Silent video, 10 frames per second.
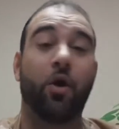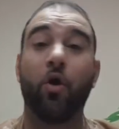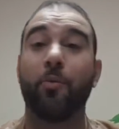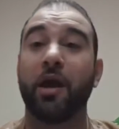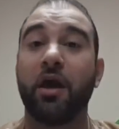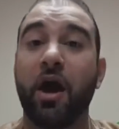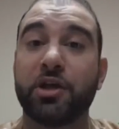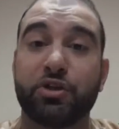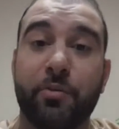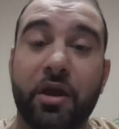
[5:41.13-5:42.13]
Oh my
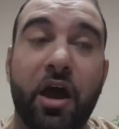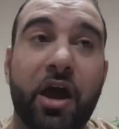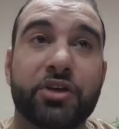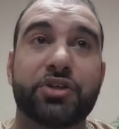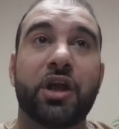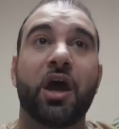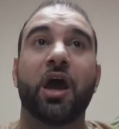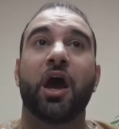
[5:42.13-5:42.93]
gosh, oh my gosh,